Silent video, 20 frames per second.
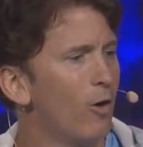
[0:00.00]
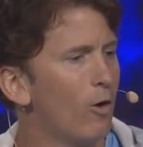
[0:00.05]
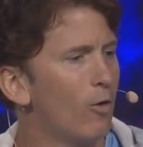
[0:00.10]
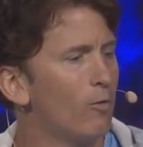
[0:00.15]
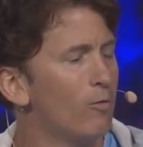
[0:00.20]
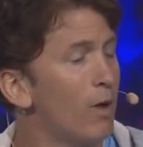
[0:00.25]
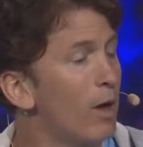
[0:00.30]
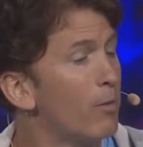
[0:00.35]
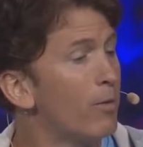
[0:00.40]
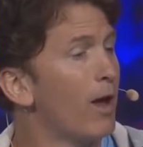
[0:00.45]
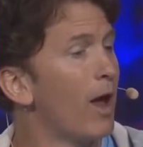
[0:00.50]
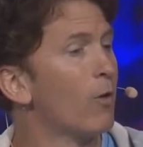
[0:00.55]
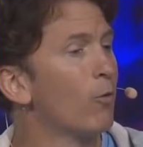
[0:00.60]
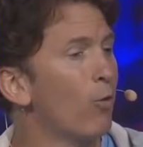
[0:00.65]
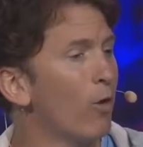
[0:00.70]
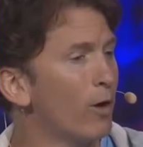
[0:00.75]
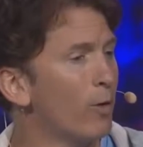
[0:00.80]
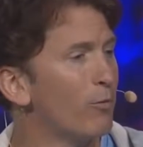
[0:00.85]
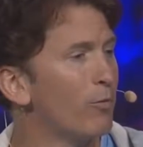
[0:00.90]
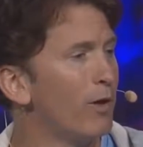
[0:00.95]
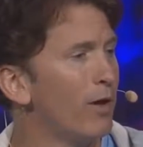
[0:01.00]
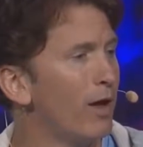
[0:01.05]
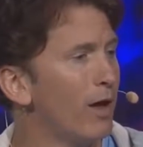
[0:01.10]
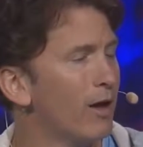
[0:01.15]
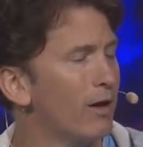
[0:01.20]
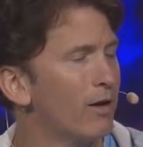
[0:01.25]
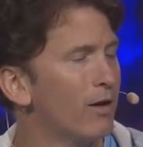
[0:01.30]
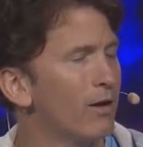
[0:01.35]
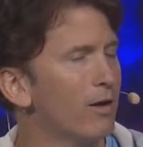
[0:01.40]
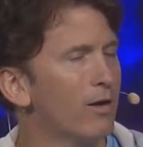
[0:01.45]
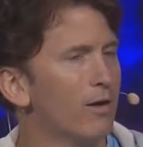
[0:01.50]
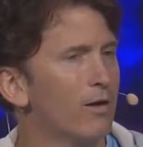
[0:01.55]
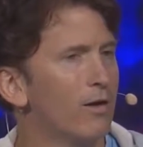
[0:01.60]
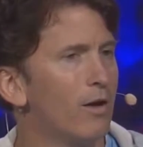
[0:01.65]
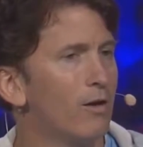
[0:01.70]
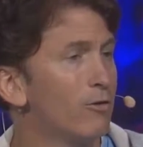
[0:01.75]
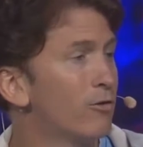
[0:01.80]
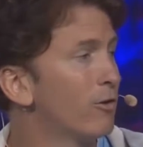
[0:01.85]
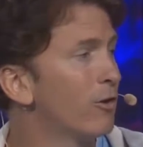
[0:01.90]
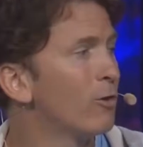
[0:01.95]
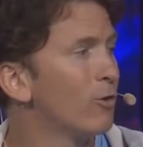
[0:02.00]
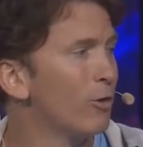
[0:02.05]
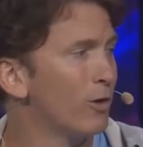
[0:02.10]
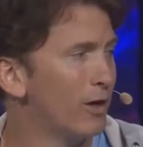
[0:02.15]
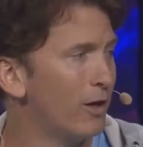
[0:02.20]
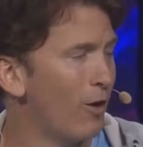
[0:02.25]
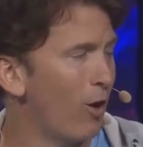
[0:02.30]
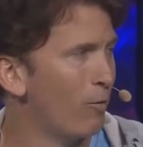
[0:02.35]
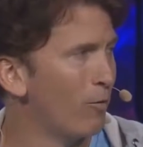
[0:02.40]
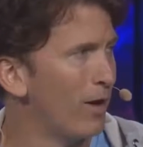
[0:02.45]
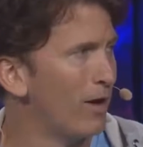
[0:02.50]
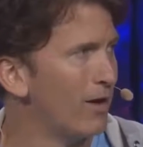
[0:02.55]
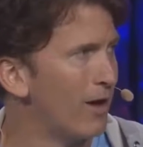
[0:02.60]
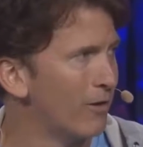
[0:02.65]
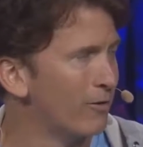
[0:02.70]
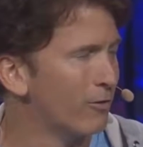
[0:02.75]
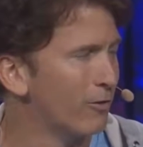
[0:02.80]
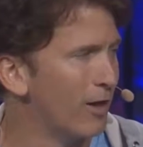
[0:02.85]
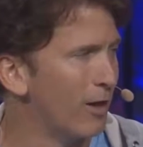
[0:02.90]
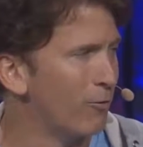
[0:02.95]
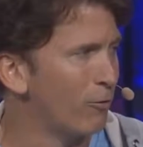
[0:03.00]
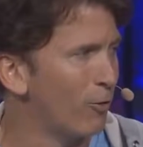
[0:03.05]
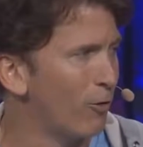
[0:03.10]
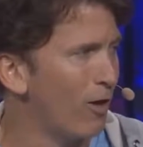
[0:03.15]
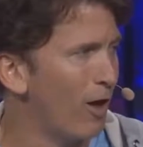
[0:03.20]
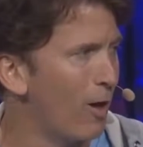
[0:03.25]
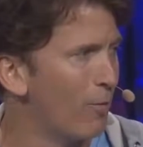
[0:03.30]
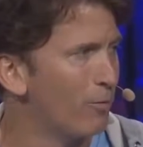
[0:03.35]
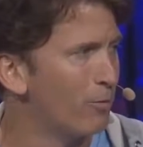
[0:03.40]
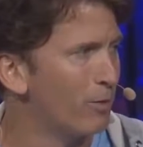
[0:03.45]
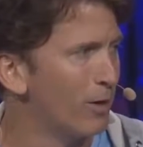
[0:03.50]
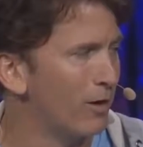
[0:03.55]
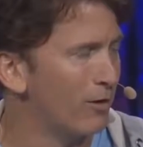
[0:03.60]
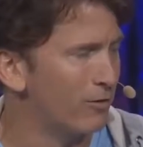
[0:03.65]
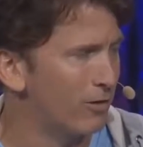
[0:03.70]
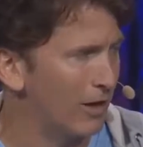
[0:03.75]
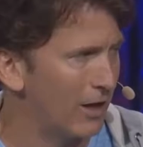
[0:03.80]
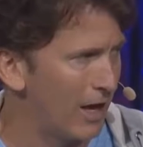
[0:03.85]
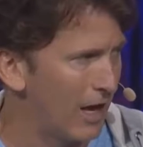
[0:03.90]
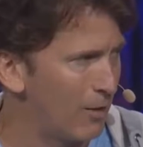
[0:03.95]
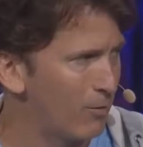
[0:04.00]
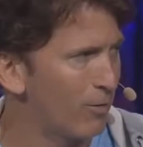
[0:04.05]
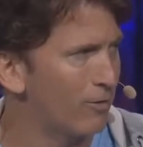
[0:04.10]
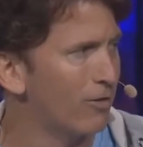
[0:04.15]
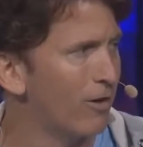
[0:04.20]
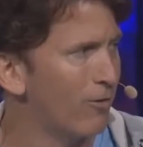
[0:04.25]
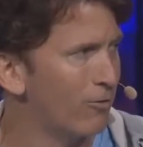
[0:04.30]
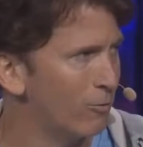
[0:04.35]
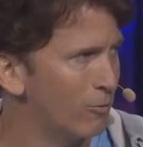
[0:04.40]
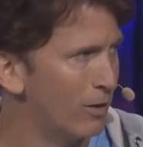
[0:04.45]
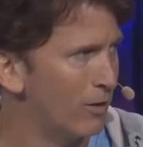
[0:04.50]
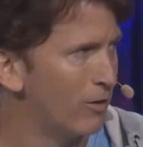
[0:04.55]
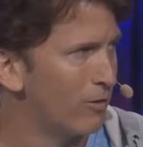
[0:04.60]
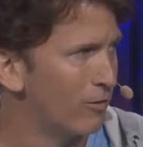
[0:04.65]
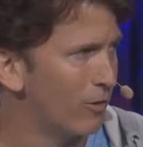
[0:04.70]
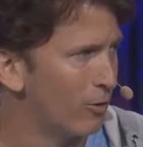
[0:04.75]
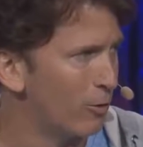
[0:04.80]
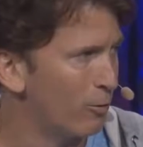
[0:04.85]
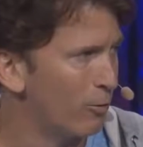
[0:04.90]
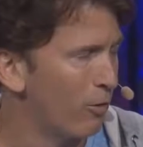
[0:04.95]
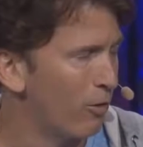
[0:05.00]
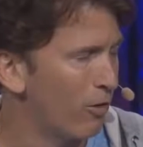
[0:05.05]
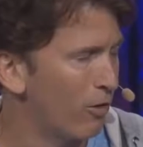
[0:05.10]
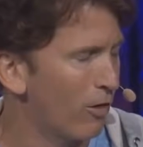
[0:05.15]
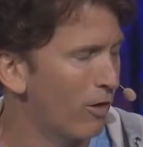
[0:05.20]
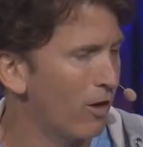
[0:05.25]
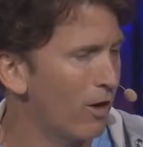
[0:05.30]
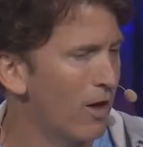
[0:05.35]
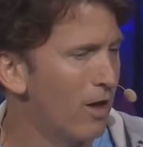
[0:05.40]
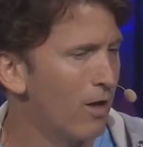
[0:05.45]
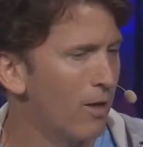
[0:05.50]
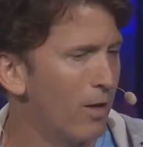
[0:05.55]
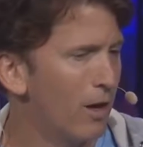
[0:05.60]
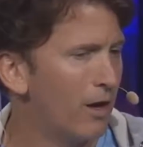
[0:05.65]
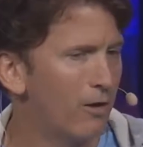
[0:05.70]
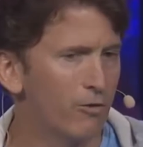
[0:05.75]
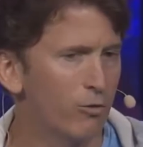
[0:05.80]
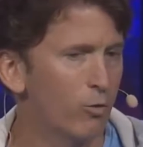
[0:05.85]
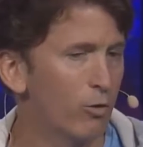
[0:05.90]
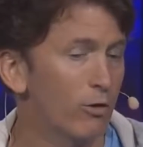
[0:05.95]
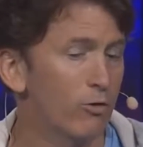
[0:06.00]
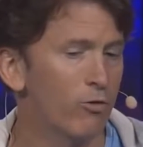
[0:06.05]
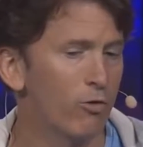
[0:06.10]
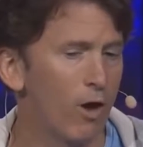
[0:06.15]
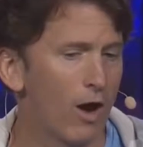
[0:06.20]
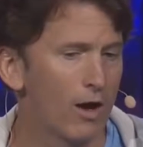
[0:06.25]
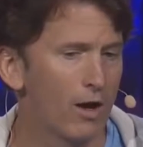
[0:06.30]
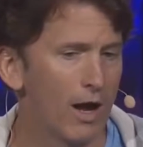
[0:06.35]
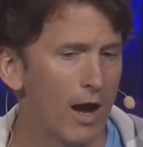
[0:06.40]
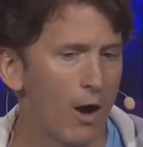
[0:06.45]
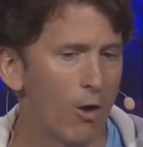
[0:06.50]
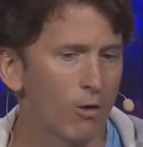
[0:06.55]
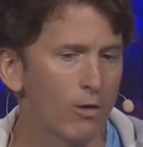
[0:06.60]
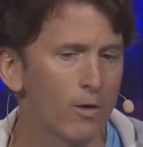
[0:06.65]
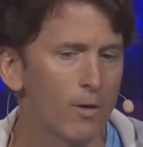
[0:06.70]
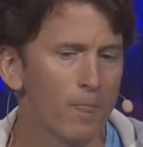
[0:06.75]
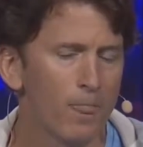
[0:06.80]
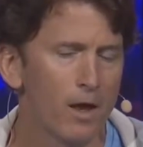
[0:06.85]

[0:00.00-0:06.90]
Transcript: Maybe I want to pick agility on my next level up because the game has given me this other perk and I just want to try it out.